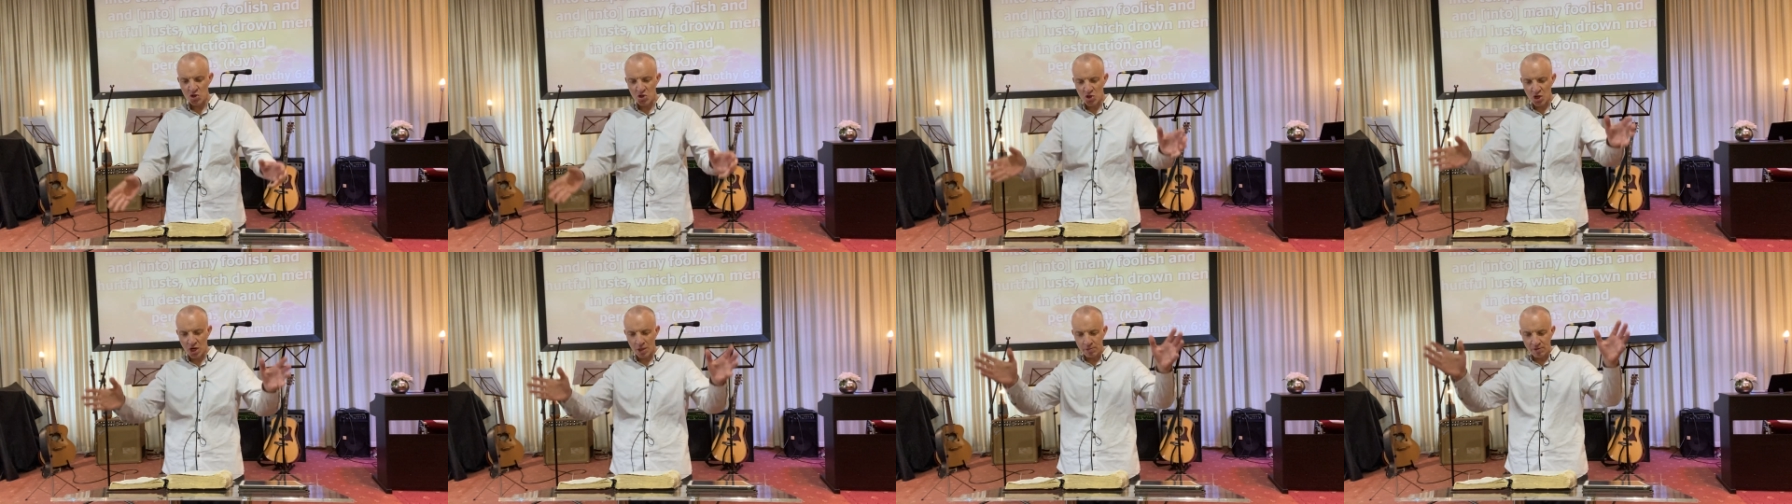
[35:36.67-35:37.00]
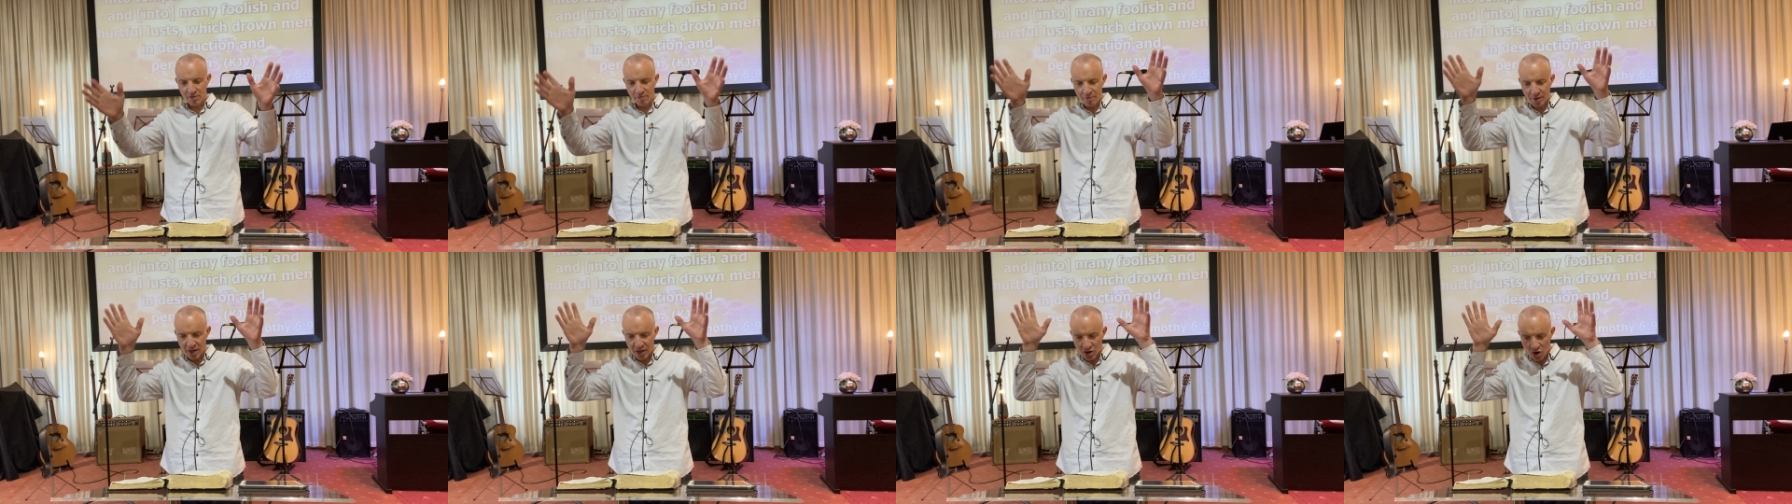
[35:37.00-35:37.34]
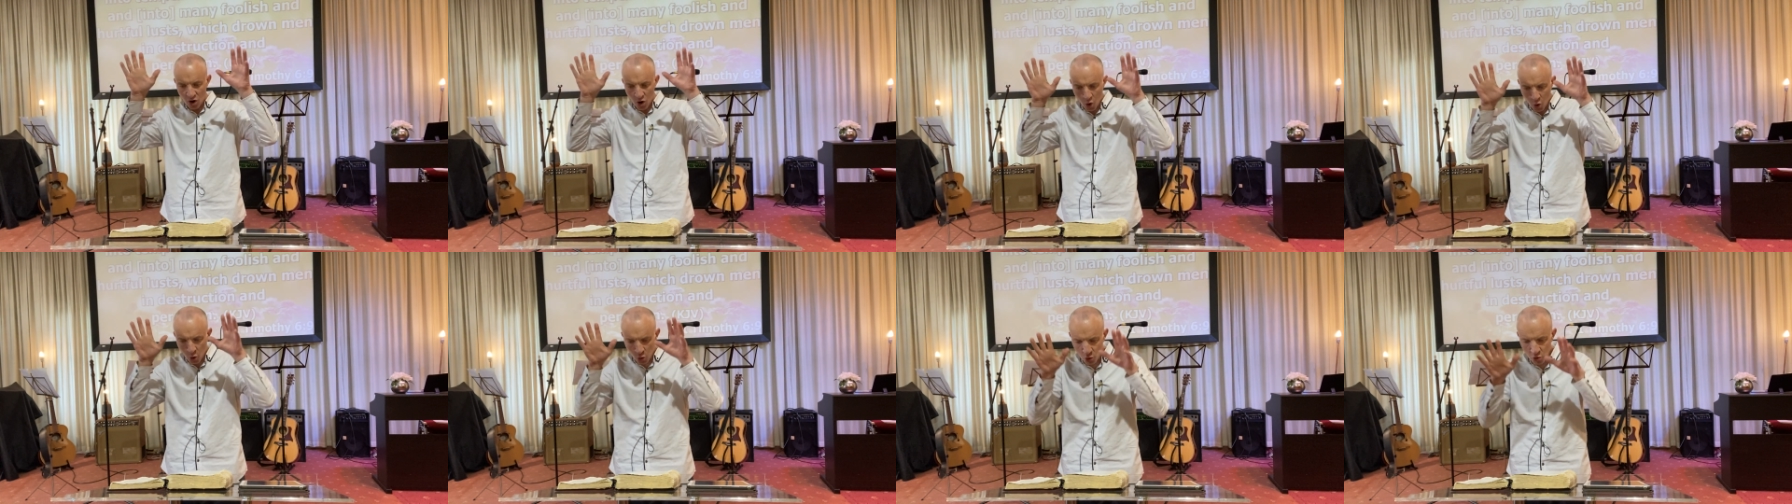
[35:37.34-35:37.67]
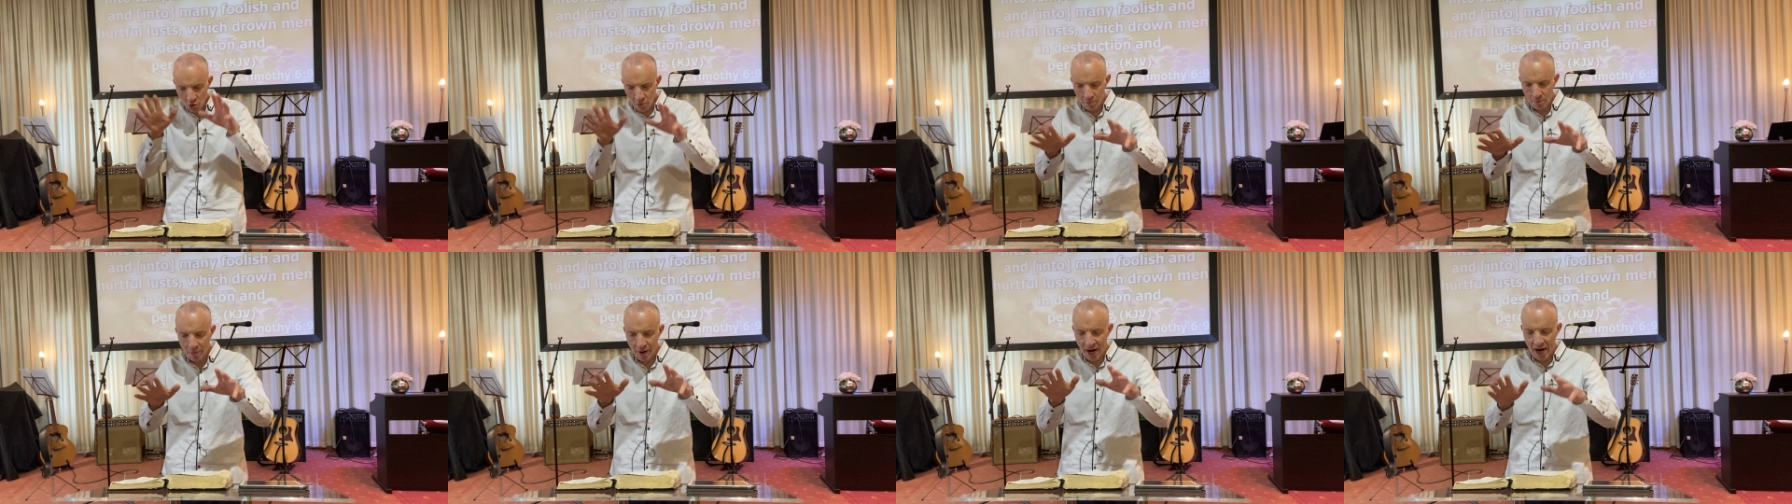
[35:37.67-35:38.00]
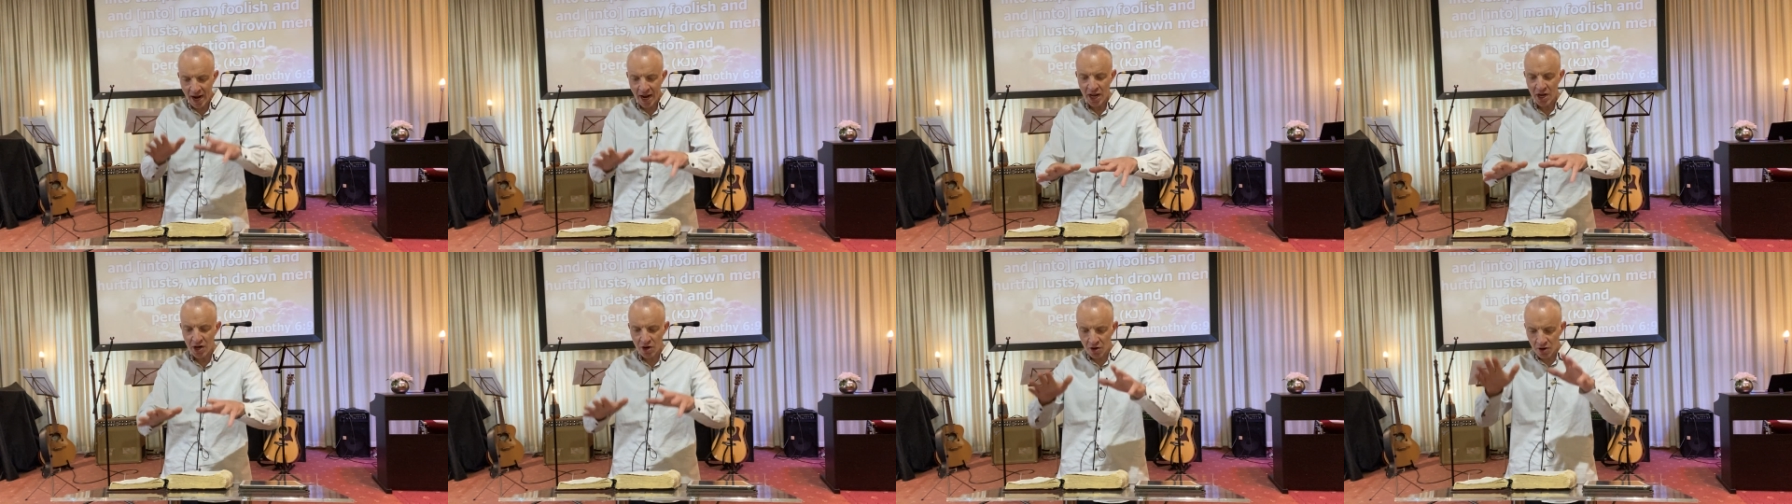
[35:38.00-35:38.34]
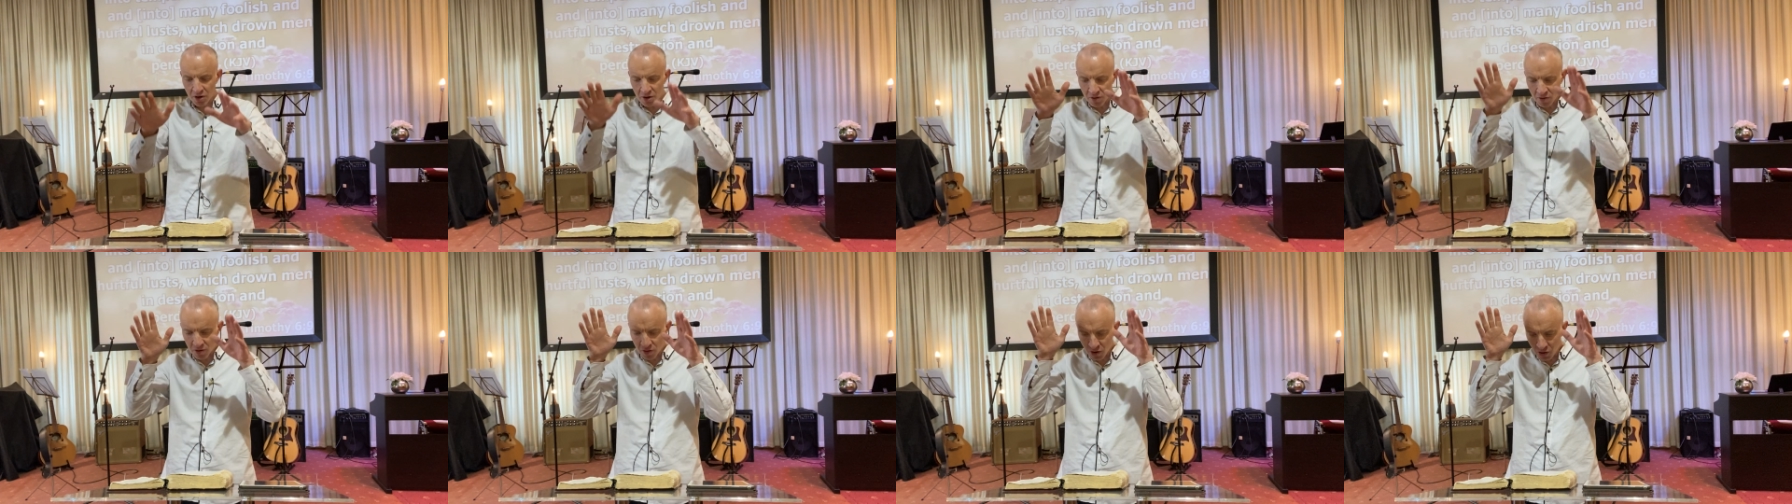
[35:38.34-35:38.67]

trap of being owned by your